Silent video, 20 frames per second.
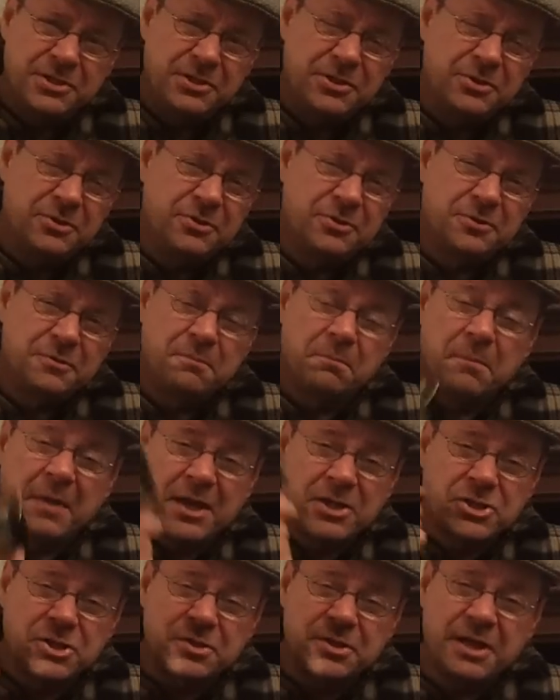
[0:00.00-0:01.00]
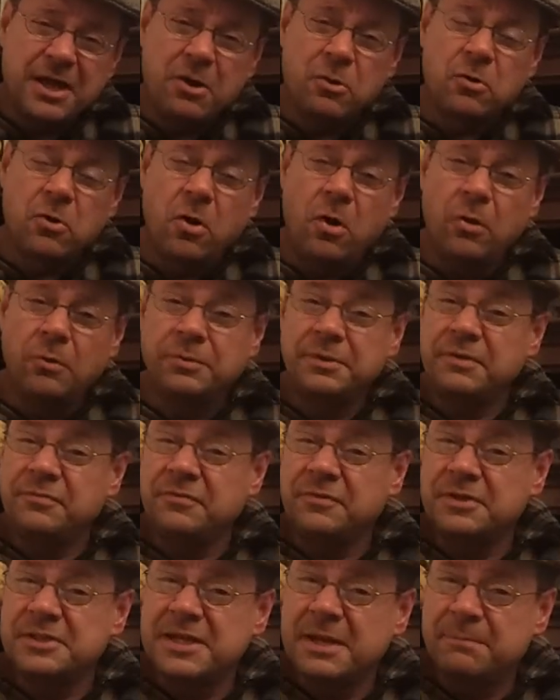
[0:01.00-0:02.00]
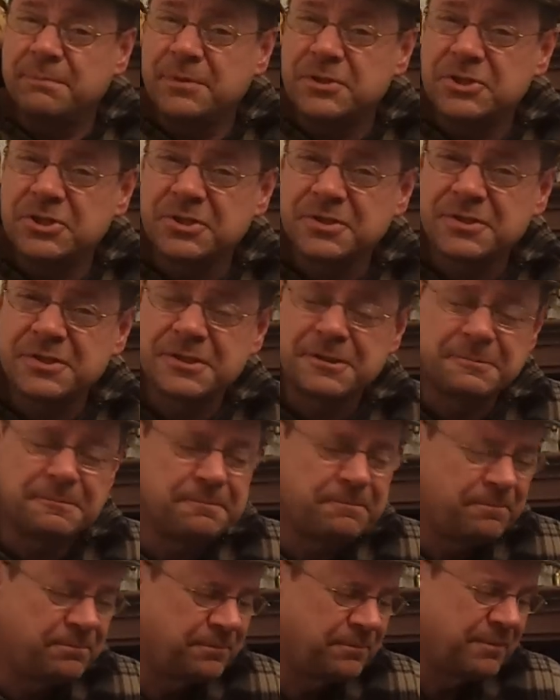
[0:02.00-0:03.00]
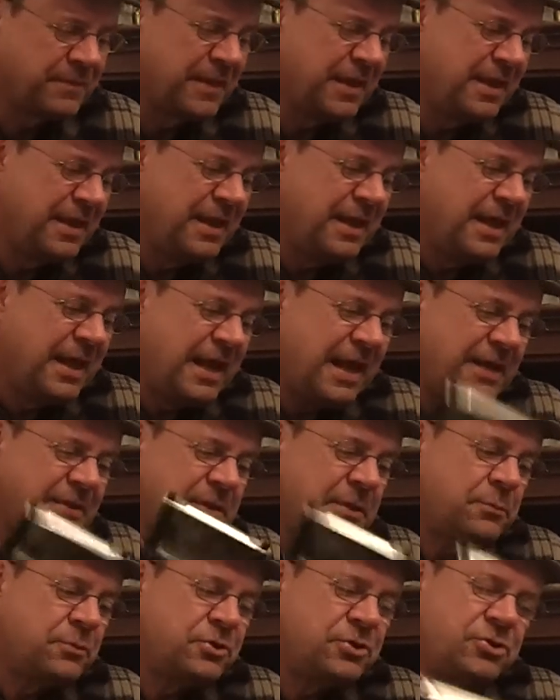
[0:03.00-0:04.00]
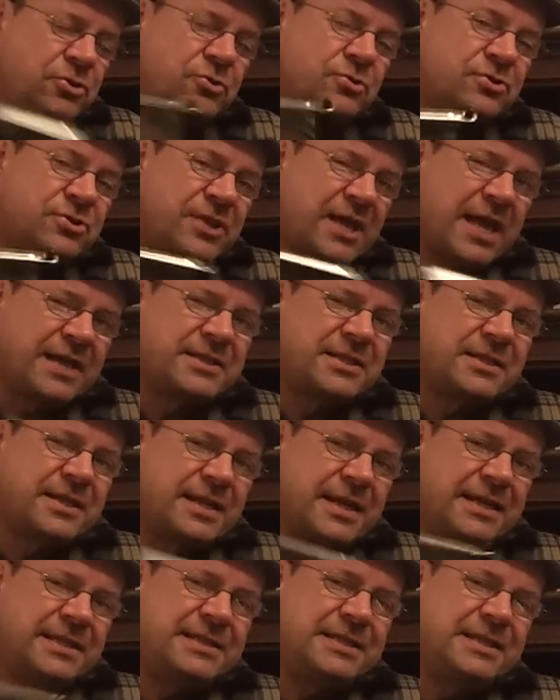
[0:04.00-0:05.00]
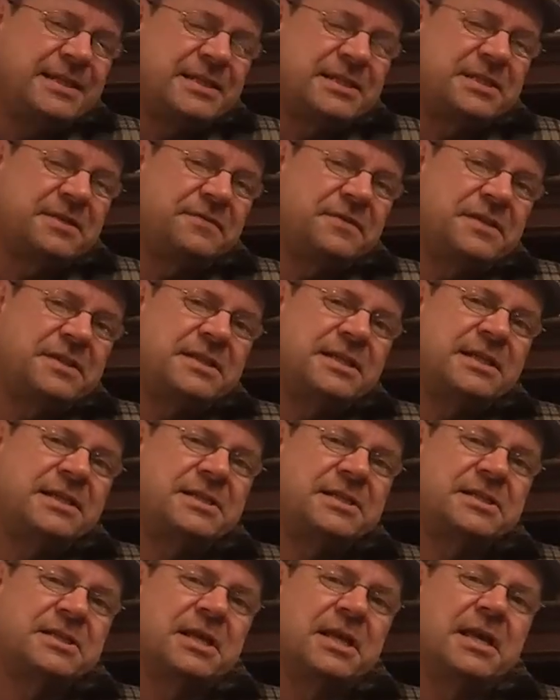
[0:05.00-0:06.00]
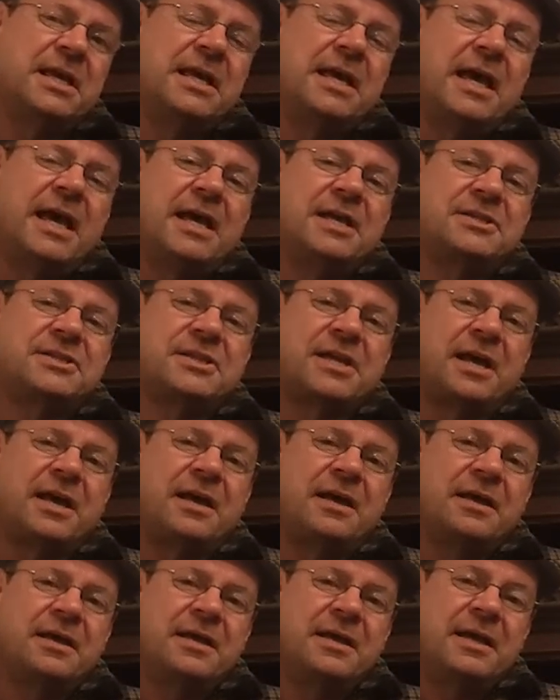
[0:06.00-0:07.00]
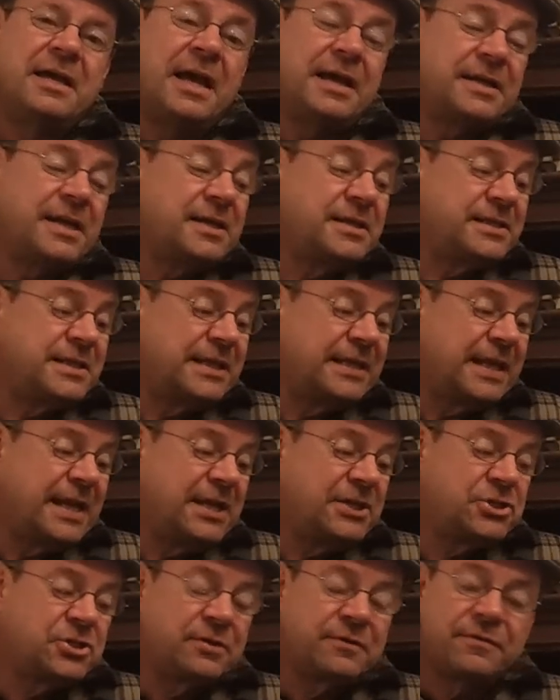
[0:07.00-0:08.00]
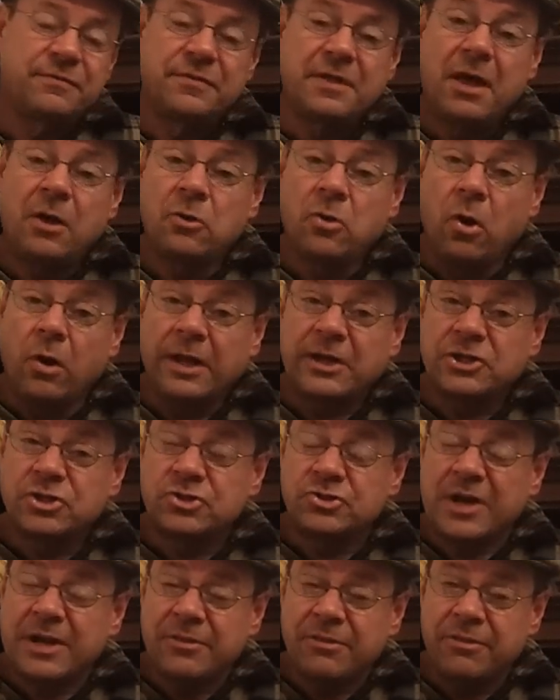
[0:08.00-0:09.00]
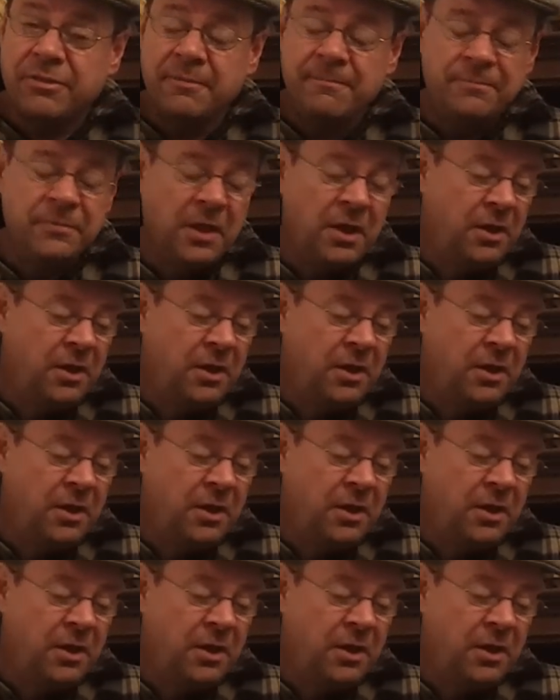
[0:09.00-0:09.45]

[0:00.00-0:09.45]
and you could measure the alcohol in different temperatures. And they would use that in the 1970s as an indicator of the alcoholic strength.